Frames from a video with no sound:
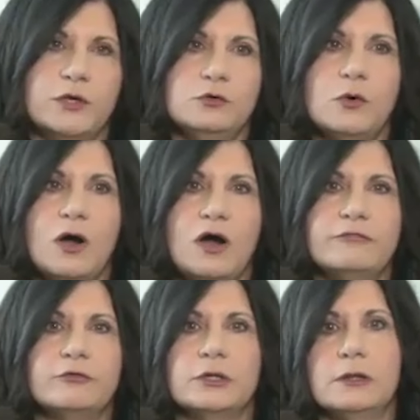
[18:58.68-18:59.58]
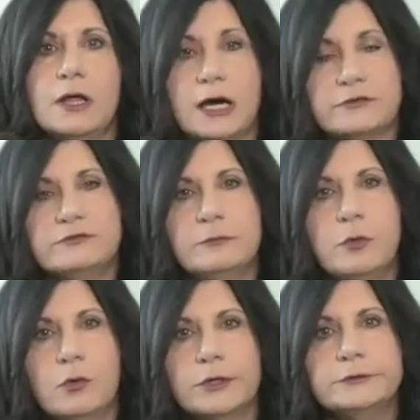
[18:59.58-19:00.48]
do offer a lot of
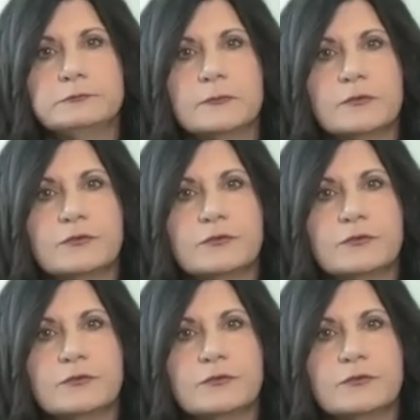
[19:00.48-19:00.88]
support.